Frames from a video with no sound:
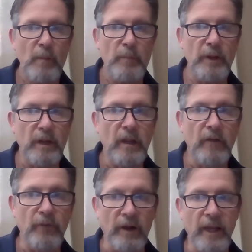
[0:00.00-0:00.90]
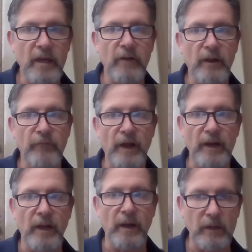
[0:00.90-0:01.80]
But I'm
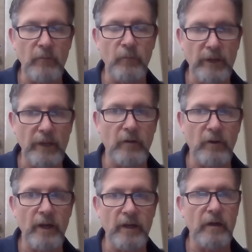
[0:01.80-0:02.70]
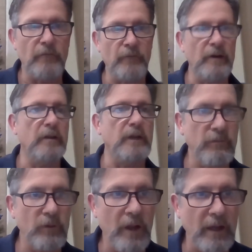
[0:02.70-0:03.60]
going to reiterate here, if I'm going to
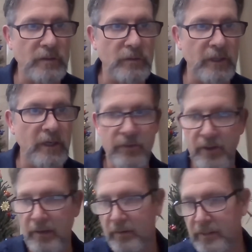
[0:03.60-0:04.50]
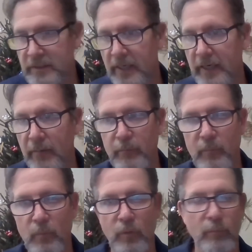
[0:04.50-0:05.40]
leave you guys with anything, because I'm
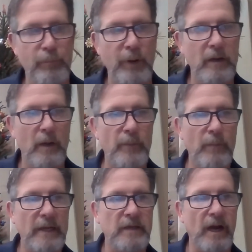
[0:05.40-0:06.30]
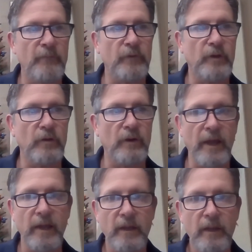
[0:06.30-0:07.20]
button up on my time for
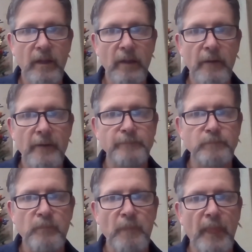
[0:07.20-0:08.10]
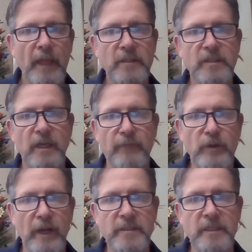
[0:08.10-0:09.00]
Q&A, is if you
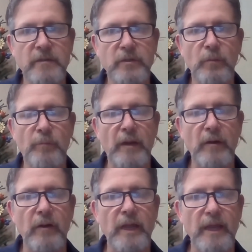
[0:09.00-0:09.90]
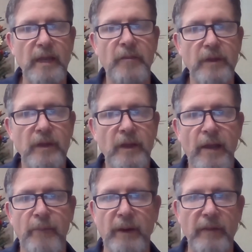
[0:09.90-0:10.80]
guys can do better at anything
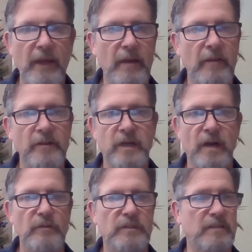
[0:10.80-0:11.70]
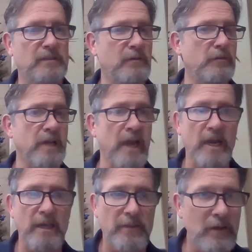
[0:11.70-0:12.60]
by the end of this conversation, if there's
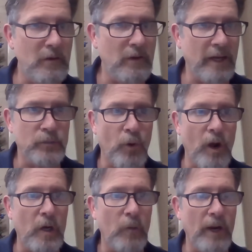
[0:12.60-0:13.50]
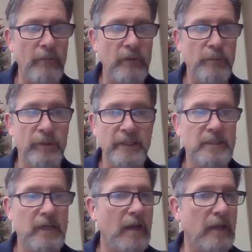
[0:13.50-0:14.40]
anything you guys walk away with, please
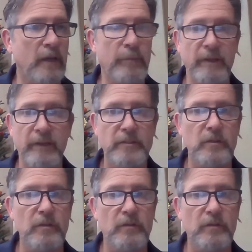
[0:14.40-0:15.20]
God, let it be these 2